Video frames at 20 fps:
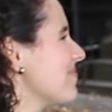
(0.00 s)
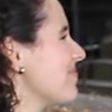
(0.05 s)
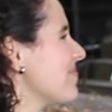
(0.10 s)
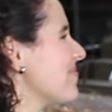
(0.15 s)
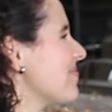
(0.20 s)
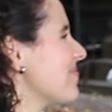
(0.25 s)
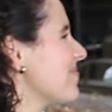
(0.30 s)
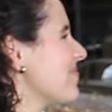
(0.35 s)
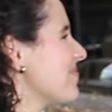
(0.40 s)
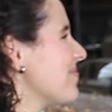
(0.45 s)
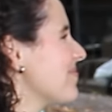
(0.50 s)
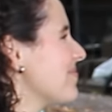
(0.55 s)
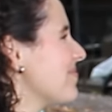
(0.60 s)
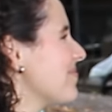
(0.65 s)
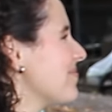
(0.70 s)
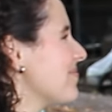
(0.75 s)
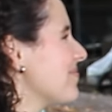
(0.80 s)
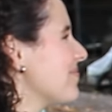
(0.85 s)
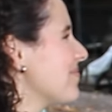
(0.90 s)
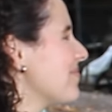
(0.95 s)

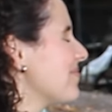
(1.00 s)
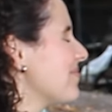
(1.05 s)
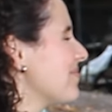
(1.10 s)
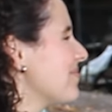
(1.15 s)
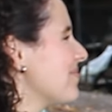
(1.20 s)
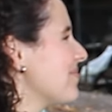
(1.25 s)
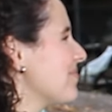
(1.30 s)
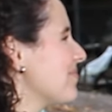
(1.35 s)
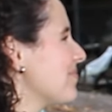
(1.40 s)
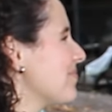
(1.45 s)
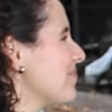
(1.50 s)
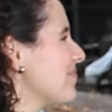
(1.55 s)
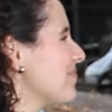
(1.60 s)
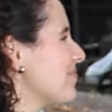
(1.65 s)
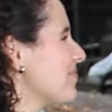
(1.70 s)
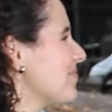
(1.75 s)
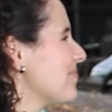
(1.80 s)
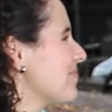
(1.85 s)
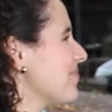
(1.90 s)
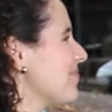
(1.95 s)

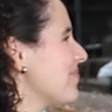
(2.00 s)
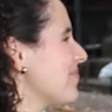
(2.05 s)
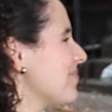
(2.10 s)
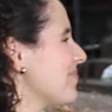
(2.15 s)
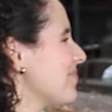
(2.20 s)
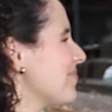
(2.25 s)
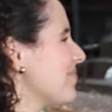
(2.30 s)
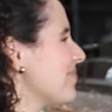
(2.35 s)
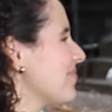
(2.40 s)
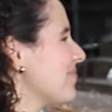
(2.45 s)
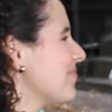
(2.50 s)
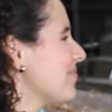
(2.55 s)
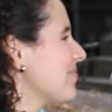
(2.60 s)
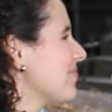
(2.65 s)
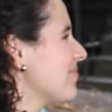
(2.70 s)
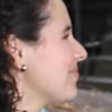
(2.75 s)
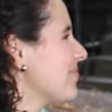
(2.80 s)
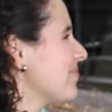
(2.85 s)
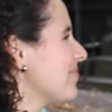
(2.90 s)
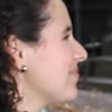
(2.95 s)

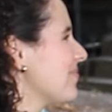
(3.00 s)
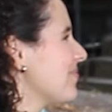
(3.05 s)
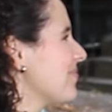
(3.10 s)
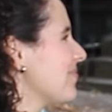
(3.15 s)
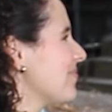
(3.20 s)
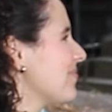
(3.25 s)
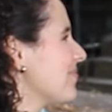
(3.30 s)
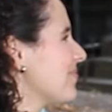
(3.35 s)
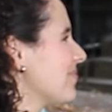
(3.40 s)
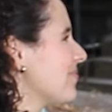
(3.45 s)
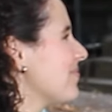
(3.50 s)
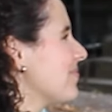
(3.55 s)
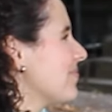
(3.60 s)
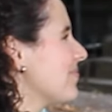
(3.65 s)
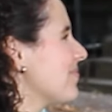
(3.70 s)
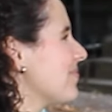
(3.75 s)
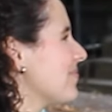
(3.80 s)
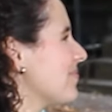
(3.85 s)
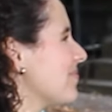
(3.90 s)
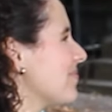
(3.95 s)

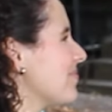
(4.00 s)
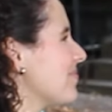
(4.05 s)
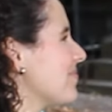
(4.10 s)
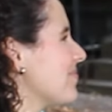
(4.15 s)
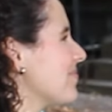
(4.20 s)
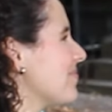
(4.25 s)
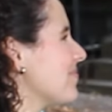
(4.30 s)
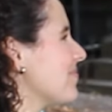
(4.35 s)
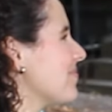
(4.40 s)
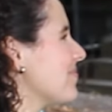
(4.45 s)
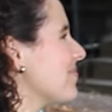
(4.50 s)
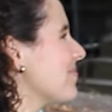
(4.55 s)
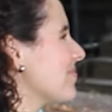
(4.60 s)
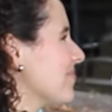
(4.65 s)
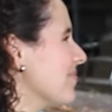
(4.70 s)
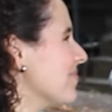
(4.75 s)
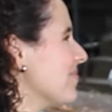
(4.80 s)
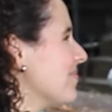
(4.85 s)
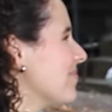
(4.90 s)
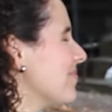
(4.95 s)

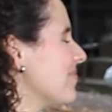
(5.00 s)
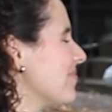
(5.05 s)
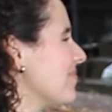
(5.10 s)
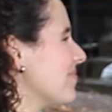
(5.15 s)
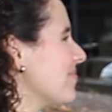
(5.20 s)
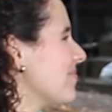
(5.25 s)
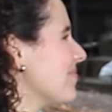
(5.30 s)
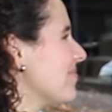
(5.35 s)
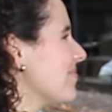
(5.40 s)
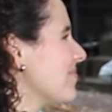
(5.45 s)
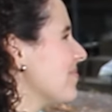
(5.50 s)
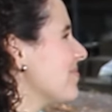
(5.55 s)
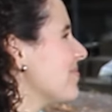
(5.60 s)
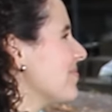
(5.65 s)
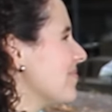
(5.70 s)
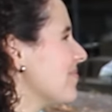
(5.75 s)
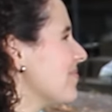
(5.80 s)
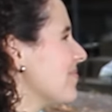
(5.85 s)
No words are spoken by the person on screen.